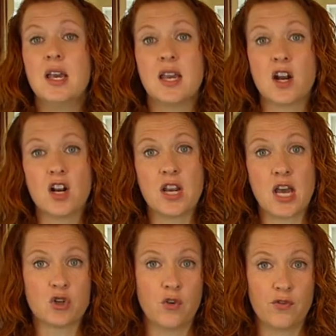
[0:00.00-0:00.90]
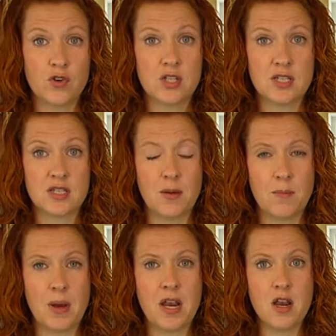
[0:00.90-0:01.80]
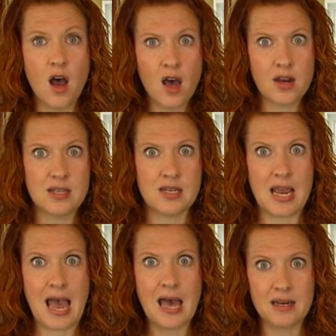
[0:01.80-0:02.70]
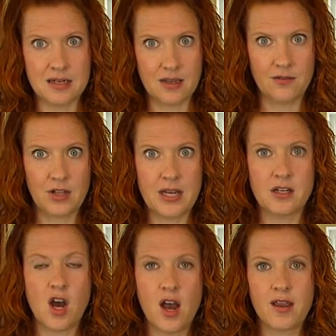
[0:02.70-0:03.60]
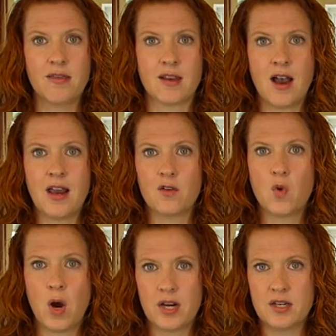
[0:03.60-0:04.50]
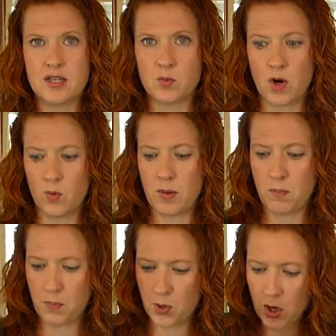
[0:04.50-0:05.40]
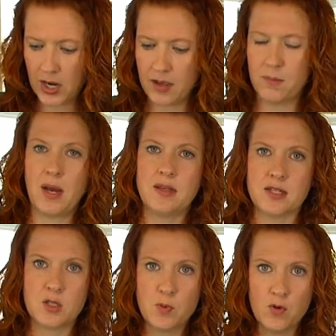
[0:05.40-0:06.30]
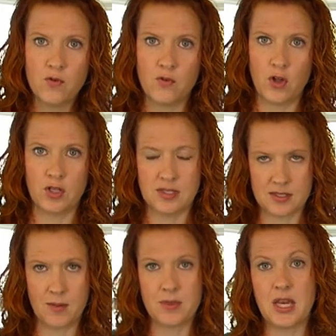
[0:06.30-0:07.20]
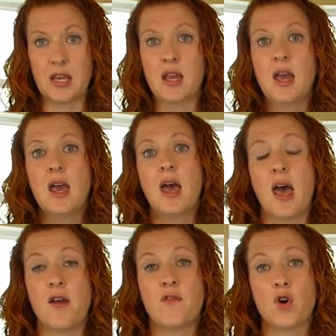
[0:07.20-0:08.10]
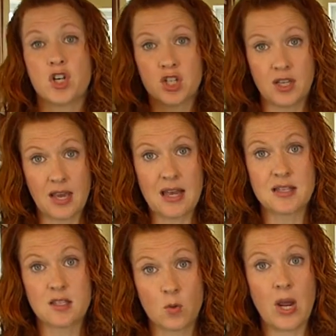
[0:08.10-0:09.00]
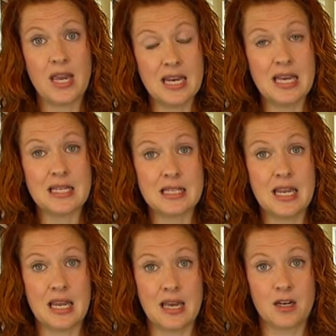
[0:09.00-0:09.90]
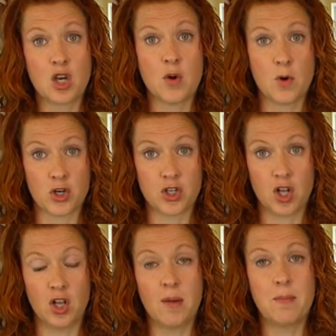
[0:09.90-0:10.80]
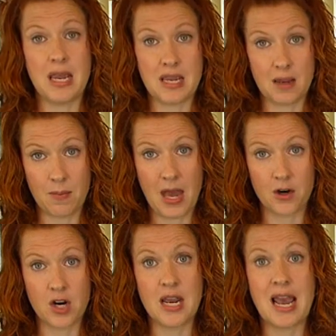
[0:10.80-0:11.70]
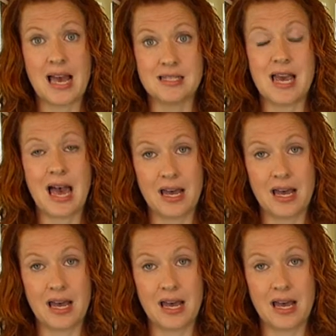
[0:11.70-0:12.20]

in our natural food system, but not as an additive, like not in the kind of quantities where we put it by the spoonful in something. And unfortunately that's the way it is in commercial baking powder. It has